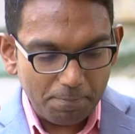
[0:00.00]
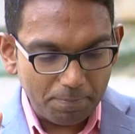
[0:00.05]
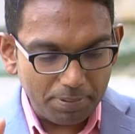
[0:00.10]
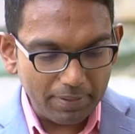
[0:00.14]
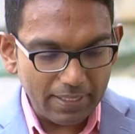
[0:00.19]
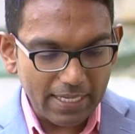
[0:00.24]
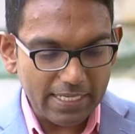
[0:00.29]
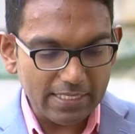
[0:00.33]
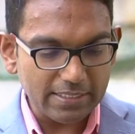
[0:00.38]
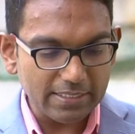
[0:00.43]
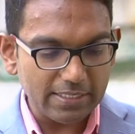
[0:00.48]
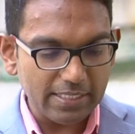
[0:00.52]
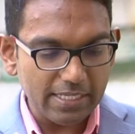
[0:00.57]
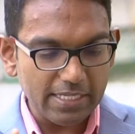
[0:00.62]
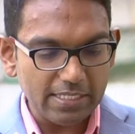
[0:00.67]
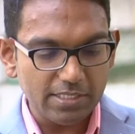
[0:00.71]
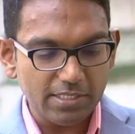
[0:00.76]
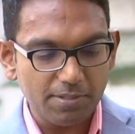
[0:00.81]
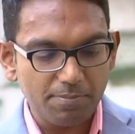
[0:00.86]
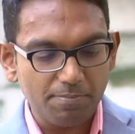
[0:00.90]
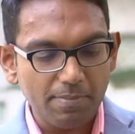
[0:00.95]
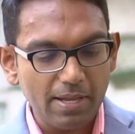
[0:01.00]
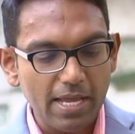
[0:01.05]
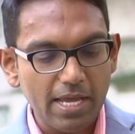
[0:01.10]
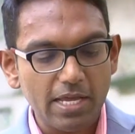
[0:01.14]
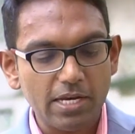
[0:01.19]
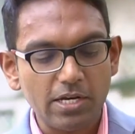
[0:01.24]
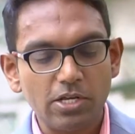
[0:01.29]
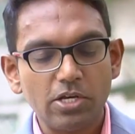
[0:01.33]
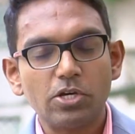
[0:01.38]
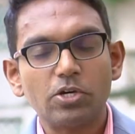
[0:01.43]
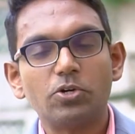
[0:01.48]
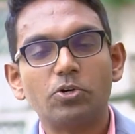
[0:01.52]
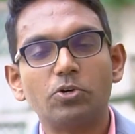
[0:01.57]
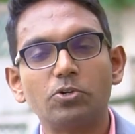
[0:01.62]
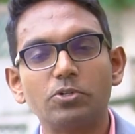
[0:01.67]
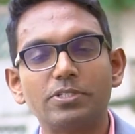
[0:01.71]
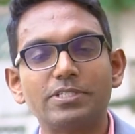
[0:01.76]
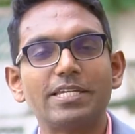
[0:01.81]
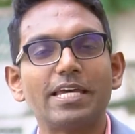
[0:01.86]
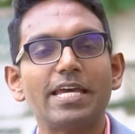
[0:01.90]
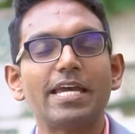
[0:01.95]
Blessed is the man
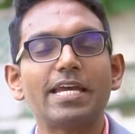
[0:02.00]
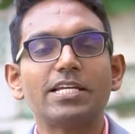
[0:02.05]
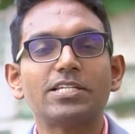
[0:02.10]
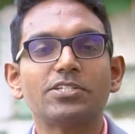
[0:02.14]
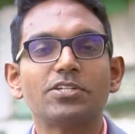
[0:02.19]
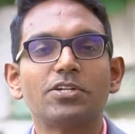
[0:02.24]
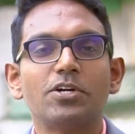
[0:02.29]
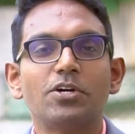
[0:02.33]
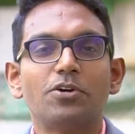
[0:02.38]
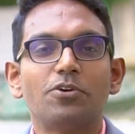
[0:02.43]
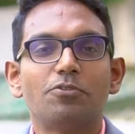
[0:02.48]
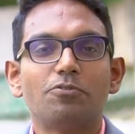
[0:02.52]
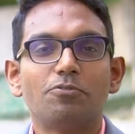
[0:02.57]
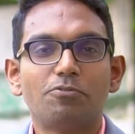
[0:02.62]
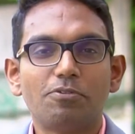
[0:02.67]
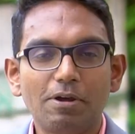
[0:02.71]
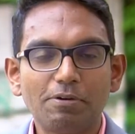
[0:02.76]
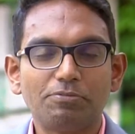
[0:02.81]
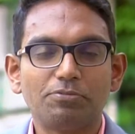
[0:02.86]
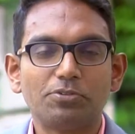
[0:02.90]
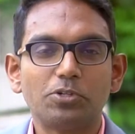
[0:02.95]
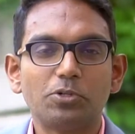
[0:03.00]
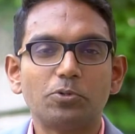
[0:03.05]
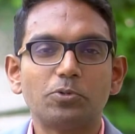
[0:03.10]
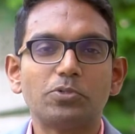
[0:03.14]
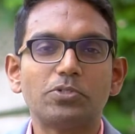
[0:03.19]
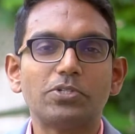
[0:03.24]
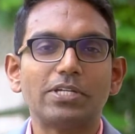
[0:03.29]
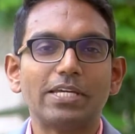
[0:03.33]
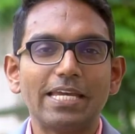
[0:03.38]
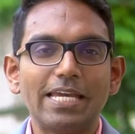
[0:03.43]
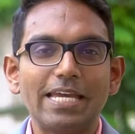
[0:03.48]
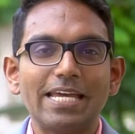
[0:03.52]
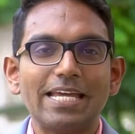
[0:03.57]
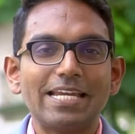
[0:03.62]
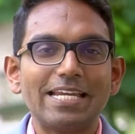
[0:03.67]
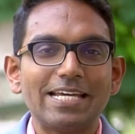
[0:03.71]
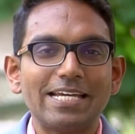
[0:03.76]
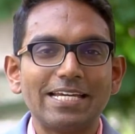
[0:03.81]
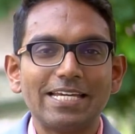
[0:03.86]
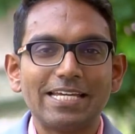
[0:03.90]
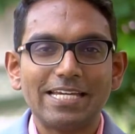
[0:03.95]
who takes refuge
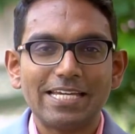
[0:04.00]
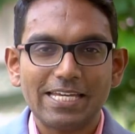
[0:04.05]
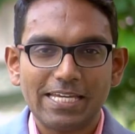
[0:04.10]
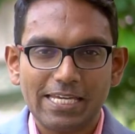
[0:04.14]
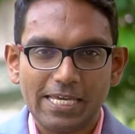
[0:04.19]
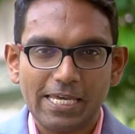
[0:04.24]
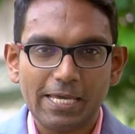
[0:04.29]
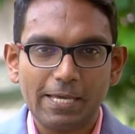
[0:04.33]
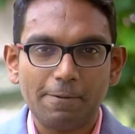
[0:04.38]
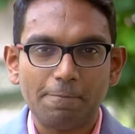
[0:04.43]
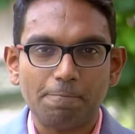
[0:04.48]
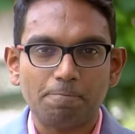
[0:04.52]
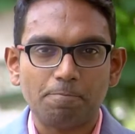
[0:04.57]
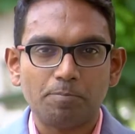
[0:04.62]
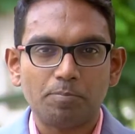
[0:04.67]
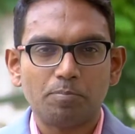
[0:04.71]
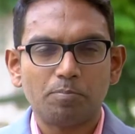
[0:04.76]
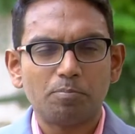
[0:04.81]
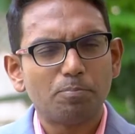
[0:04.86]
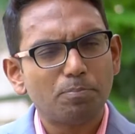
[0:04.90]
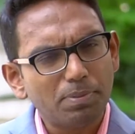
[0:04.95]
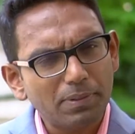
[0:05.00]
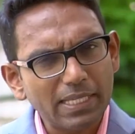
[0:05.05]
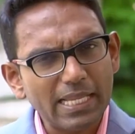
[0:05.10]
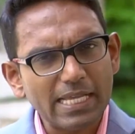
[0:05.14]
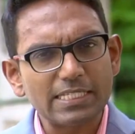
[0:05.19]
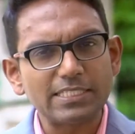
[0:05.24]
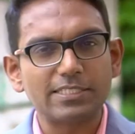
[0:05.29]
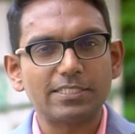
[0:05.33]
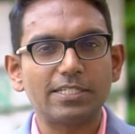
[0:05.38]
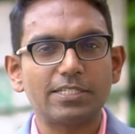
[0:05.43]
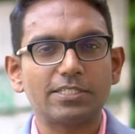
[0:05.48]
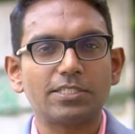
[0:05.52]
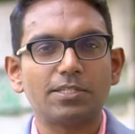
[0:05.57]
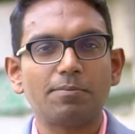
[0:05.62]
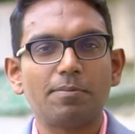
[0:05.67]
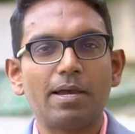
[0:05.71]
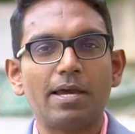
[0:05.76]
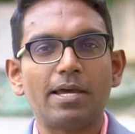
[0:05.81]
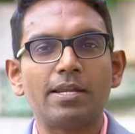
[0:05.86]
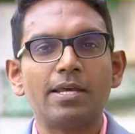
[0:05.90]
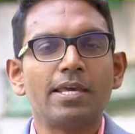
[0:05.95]
in him. Blessed is the
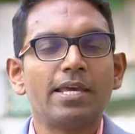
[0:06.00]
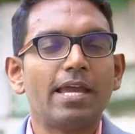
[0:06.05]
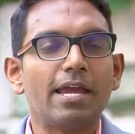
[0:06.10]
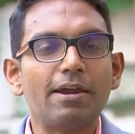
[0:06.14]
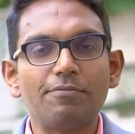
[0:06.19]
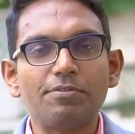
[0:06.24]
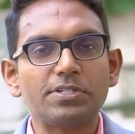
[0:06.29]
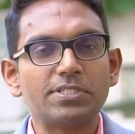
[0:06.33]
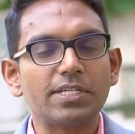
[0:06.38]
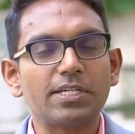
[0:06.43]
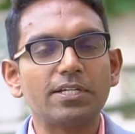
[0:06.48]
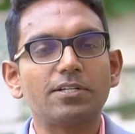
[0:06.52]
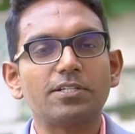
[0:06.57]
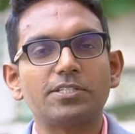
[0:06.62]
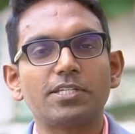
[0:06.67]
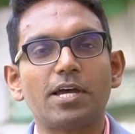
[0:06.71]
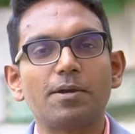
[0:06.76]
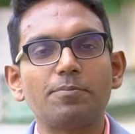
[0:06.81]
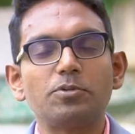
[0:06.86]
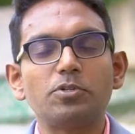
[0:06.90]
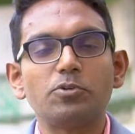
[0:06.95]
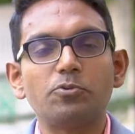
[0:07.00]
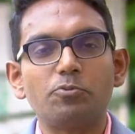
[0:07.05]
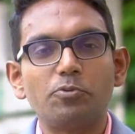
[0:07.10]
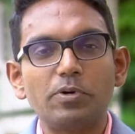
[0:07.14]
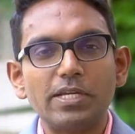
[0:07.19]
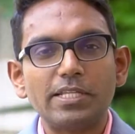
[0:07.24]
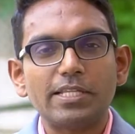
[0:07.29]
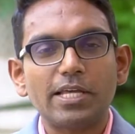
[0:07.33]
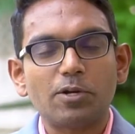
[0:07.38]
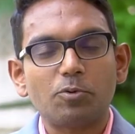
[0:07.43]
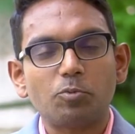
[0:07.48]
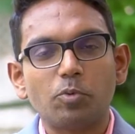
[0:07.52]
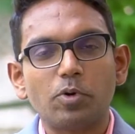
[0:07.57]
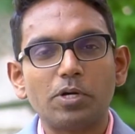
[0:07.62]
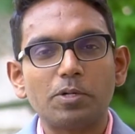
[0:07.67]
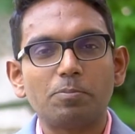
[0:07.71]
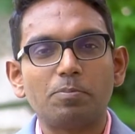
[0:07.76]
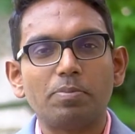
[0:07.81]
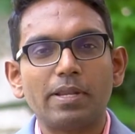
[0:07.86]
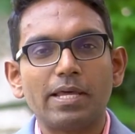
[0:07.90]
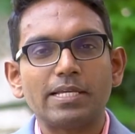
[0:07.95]
man. Every single time you read that
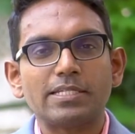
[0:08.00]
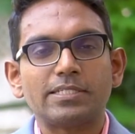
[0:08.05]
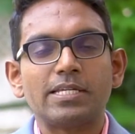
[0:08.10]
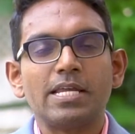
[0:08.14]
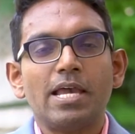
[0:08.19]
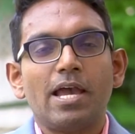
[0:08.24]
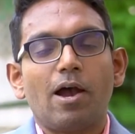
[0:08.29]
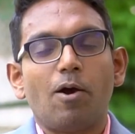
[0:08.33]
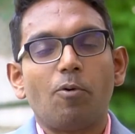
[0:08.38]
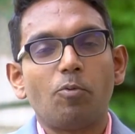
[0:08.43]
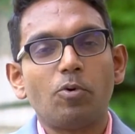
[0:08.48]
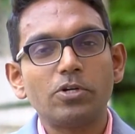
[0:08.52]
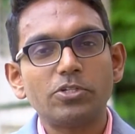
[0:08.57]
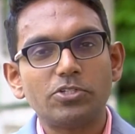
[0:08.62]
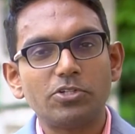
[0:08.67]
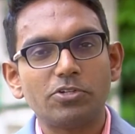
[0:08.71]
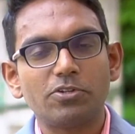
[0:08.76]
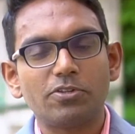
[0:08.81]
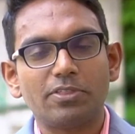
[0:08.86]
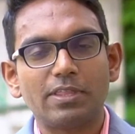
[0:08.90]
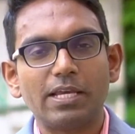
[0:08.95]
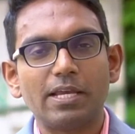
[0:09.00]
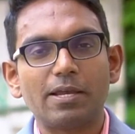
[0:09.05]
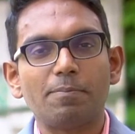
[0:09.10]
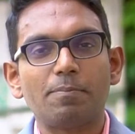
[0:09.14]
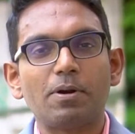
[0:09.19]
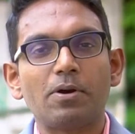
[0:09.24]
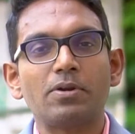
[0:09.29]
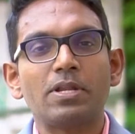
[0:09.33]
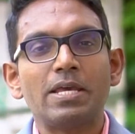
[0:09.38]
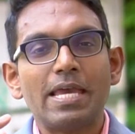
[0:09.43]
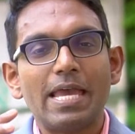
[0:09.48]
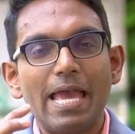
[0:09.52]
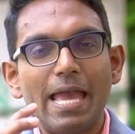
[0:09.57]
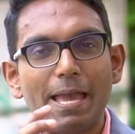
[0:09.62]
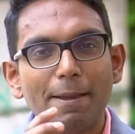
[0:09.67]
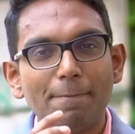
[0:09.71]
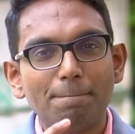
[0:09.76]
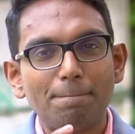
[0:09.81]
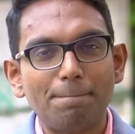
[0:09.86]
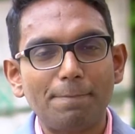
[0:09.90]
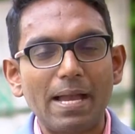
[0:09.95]
word blessed, I want you to think about
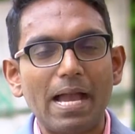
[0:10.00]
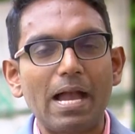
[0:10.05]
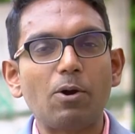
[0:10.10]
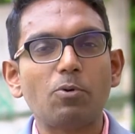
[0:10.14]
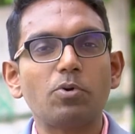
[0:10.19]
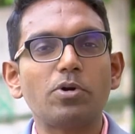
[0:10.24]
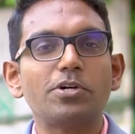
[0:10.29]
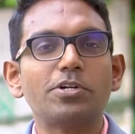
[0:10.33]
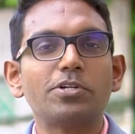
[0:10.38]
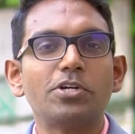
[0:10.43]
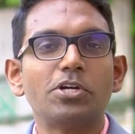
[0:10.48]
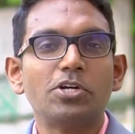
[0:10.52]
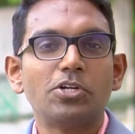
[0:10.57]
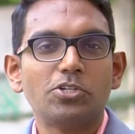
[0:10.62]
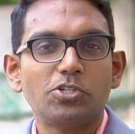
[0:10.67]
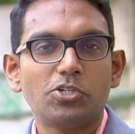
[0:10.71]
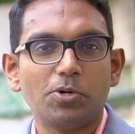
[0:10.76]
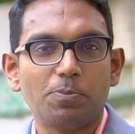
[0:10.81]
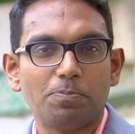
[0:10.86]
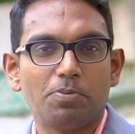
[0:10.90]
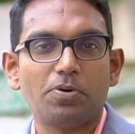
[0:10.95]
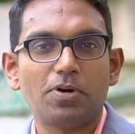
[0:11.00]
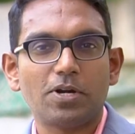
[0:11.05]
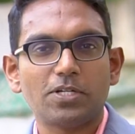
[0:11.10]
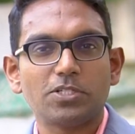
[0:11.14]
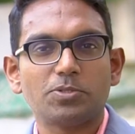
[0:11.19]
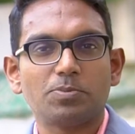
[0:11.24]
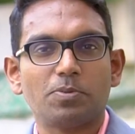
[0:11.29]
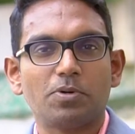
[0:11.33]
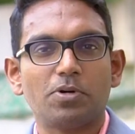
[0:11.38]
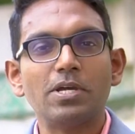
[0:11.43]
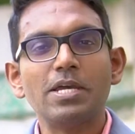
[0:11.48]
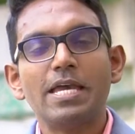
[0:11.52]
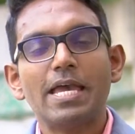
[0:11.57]
empowered to prosper.